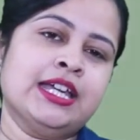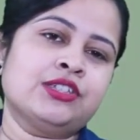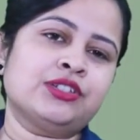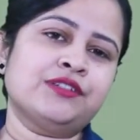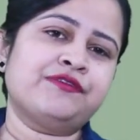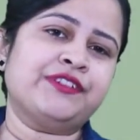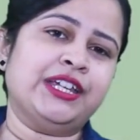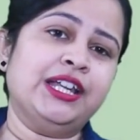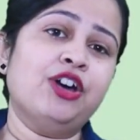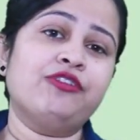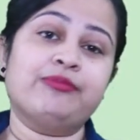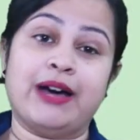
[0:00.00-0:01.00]
So the field
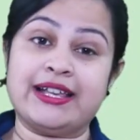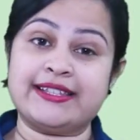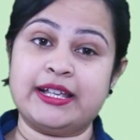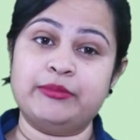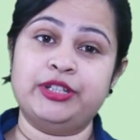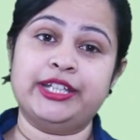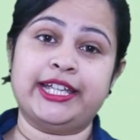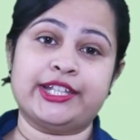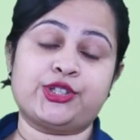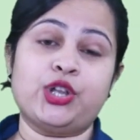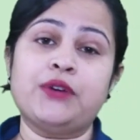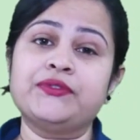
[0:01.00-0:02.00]
of mass
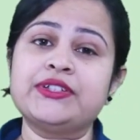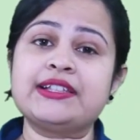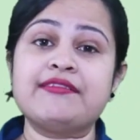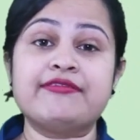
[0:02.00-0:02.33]
communication offers a